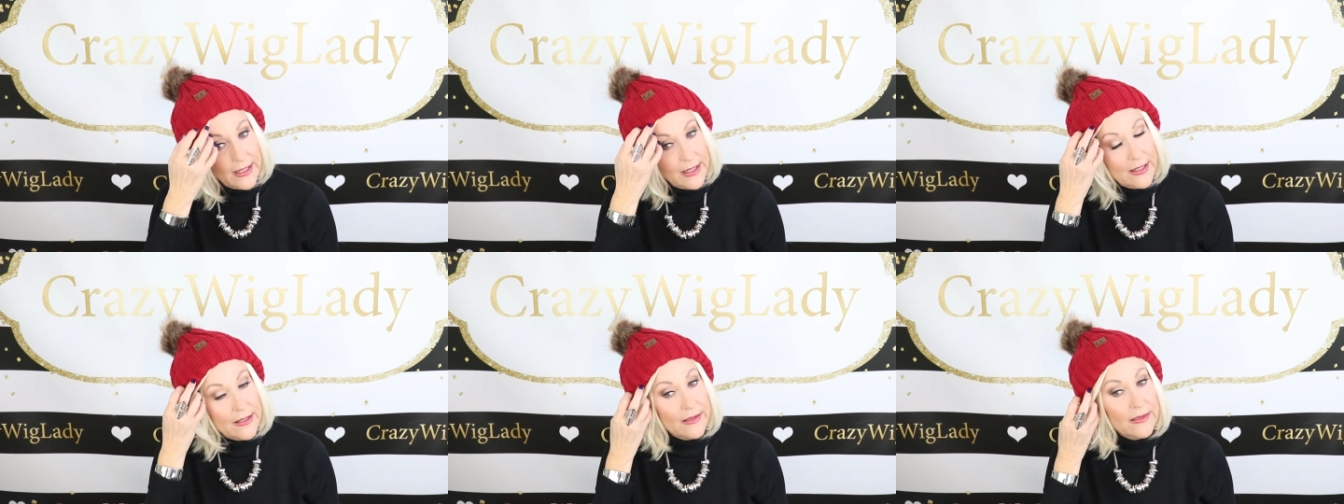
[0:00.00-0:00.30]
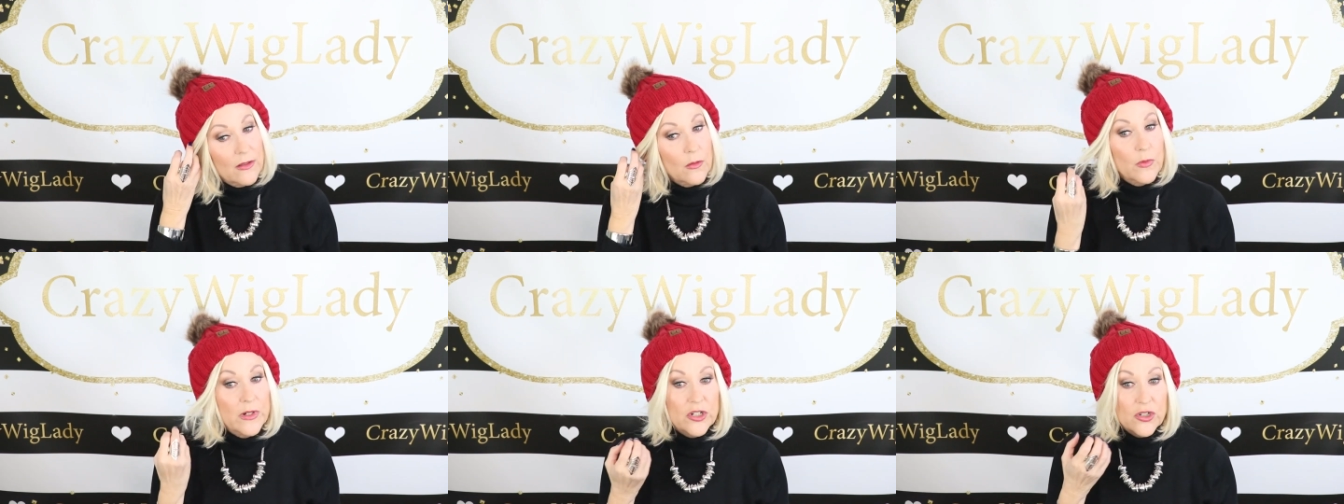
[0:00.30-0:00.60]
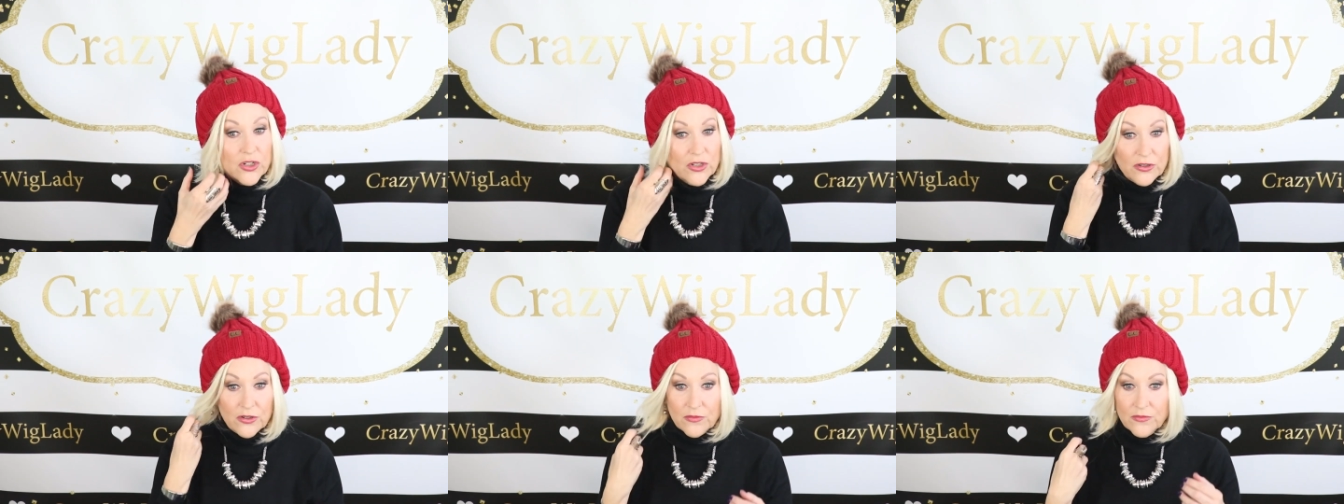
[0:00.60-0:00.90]
in the
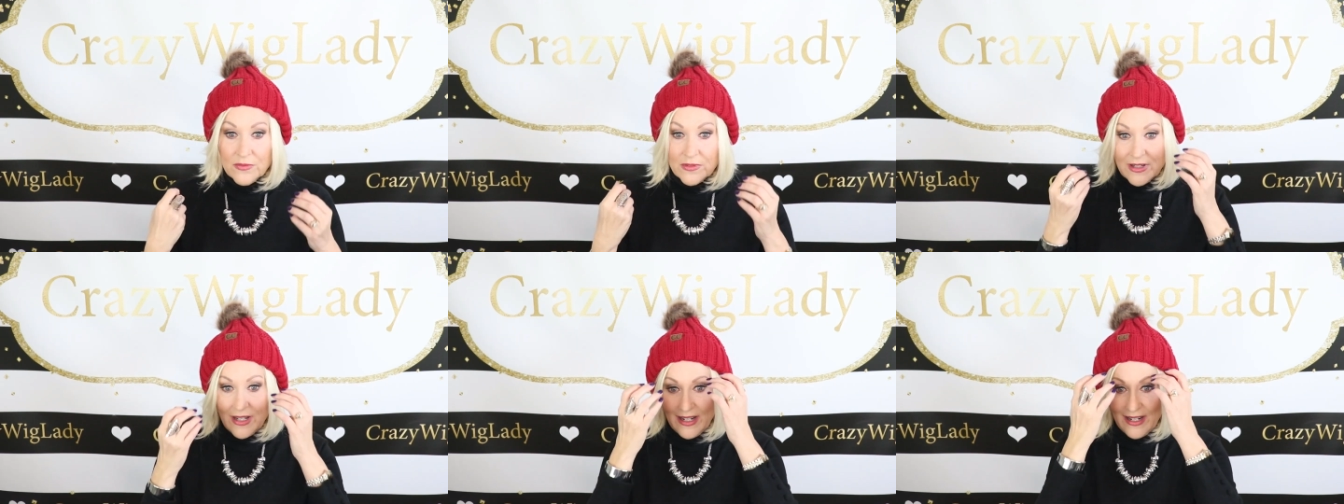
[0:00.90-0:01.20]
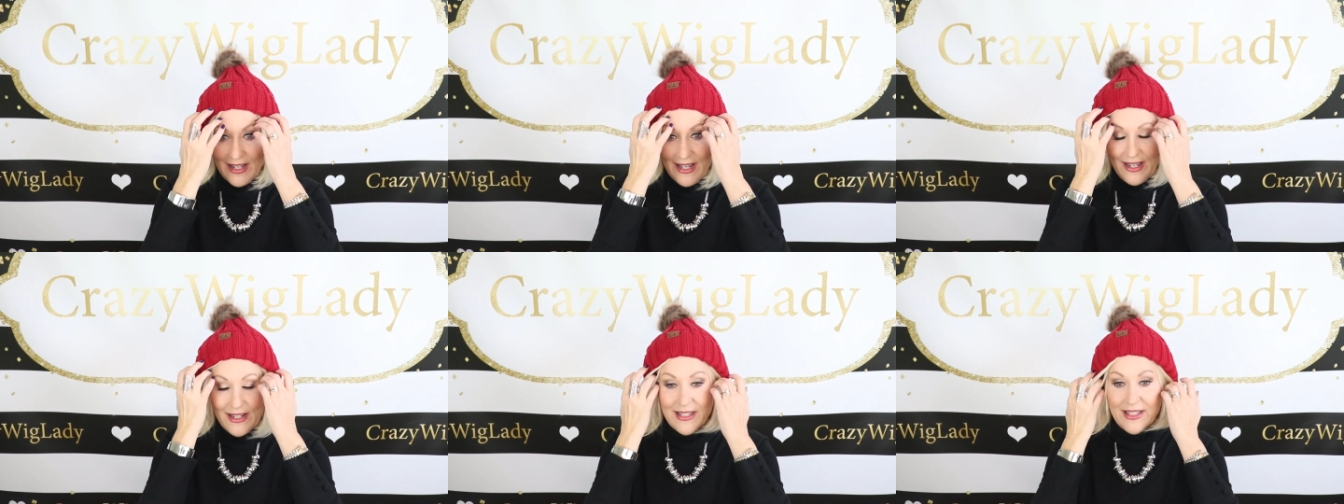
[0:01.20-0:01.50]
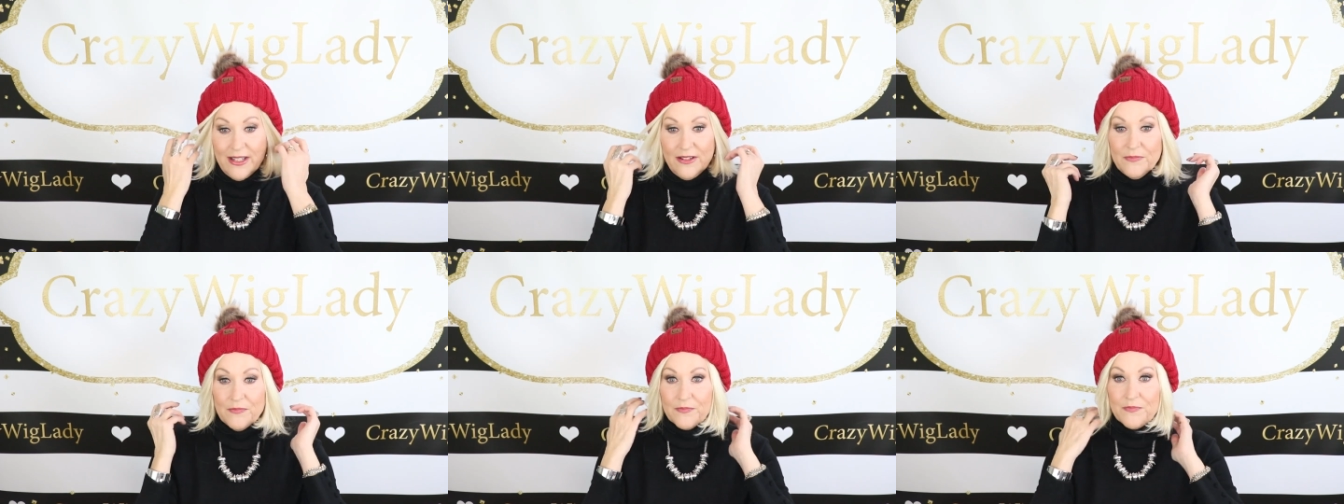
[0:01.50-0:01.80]
winter. I
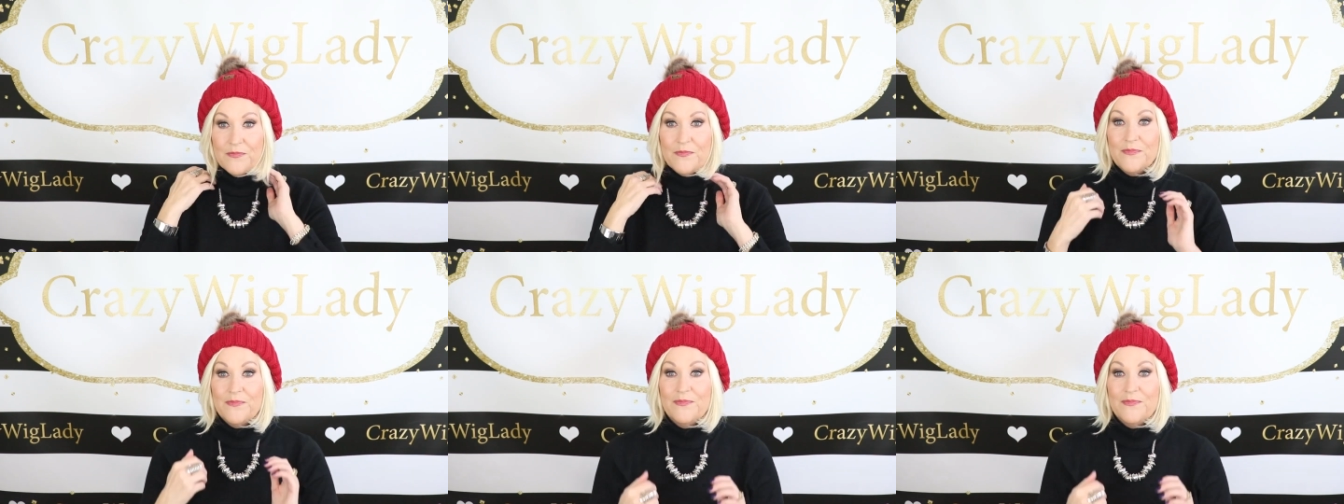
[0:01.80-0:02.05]
like it.